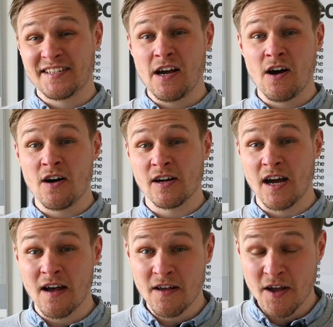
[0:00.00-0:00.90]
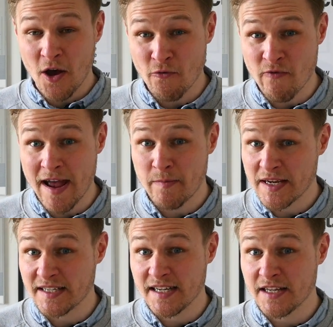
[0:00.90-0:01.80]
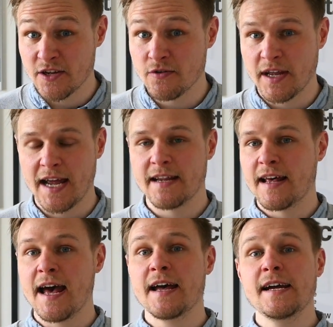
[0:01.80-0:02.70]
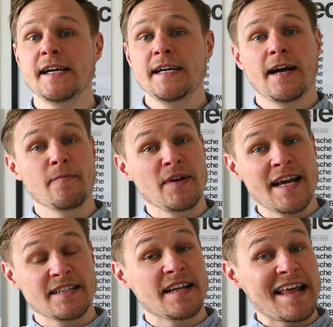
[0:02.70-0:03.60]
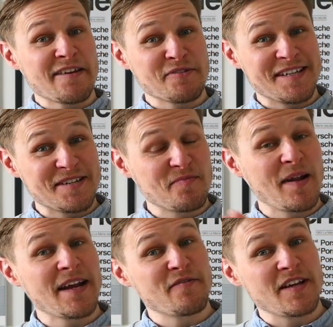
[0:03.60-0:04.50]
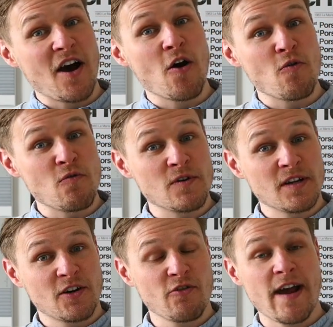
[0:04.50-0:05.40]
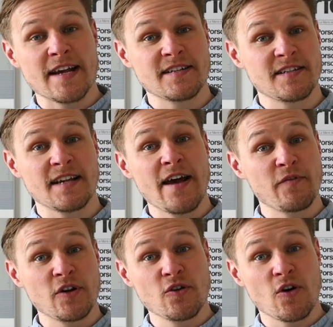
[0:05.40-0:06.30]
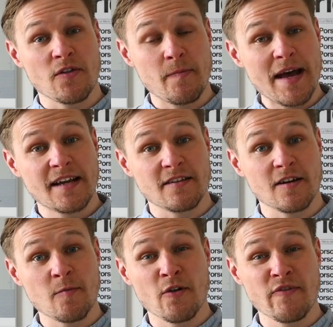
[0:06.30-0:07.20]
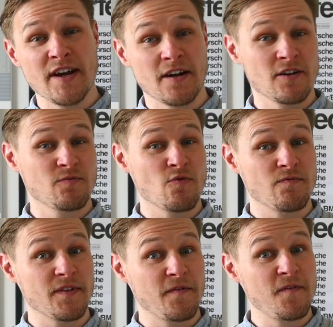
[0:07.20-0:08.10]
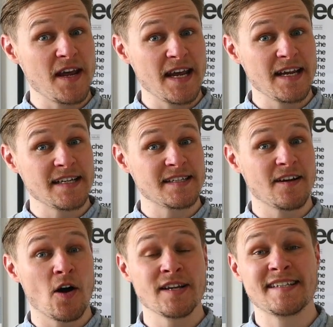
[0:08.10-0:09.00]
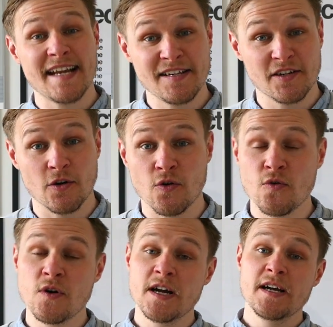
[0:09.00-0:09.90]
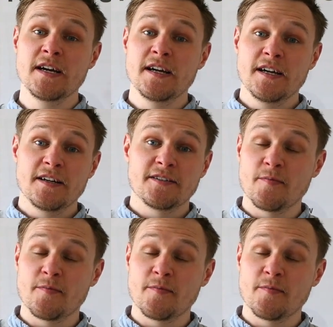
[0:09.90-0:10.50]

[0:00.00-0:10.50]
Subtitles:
Targa, a rare beast in the UK that. Next to that there was a display of the old crests, and having a look on the back of them I realised, well, the fit is identical to